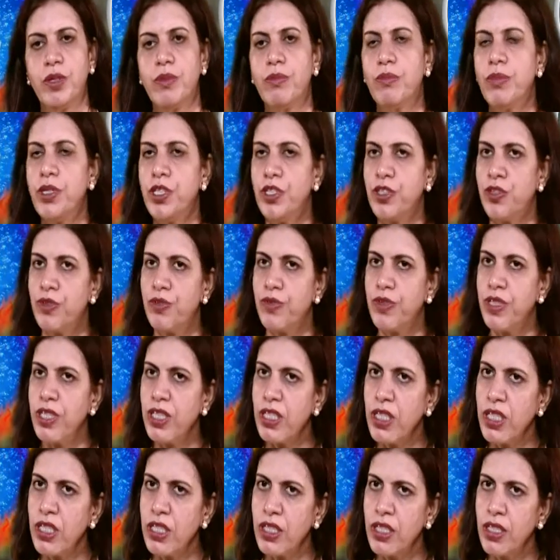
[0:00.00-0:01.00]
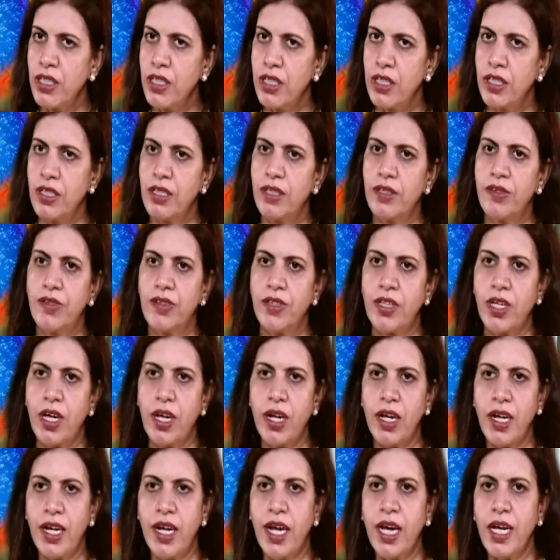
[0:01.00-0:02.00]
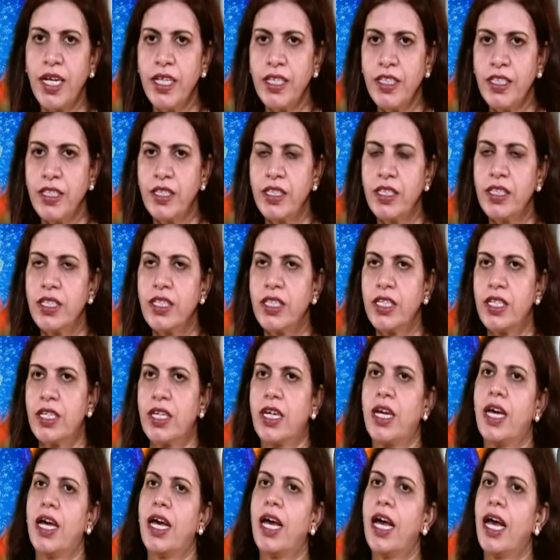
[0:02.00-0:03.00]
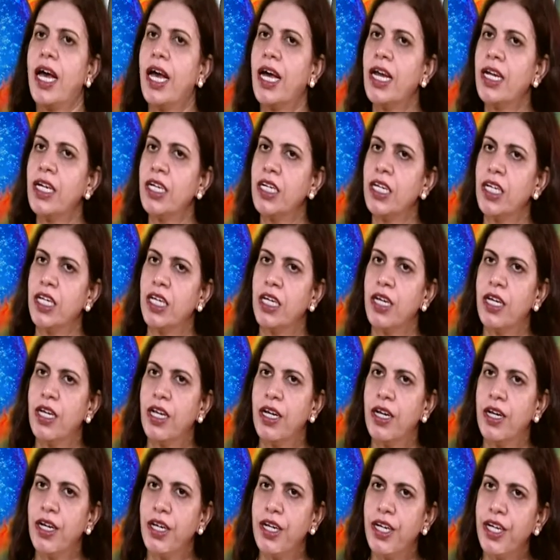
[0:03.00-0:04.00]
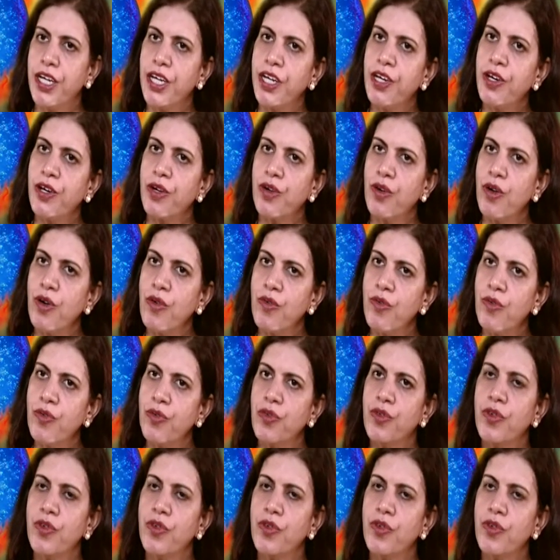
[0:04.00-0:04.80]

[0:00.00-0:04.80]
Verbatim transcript: between sunlight and layer of